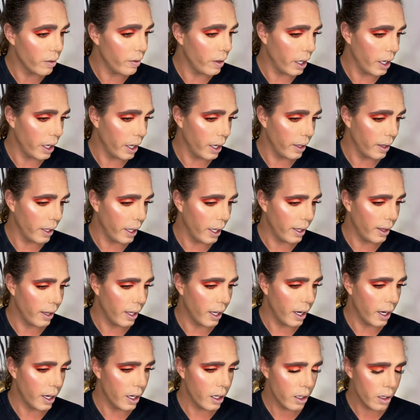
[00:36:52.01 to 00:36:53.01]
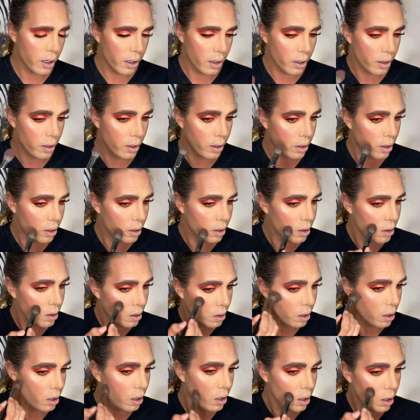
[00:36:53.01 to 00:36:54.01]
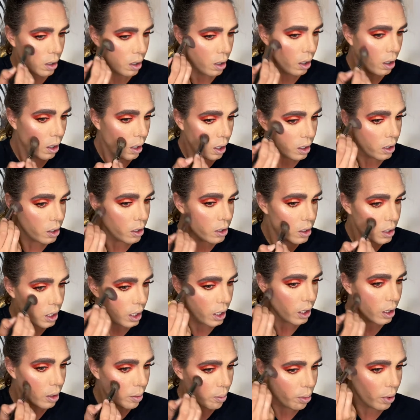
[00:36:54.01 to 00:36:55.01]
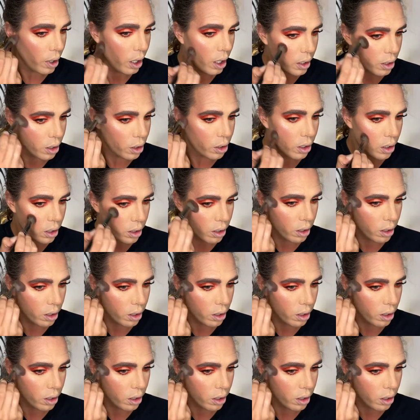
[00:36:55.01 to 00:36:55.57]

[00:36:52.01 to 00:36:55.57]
a highlight line, I just take the brush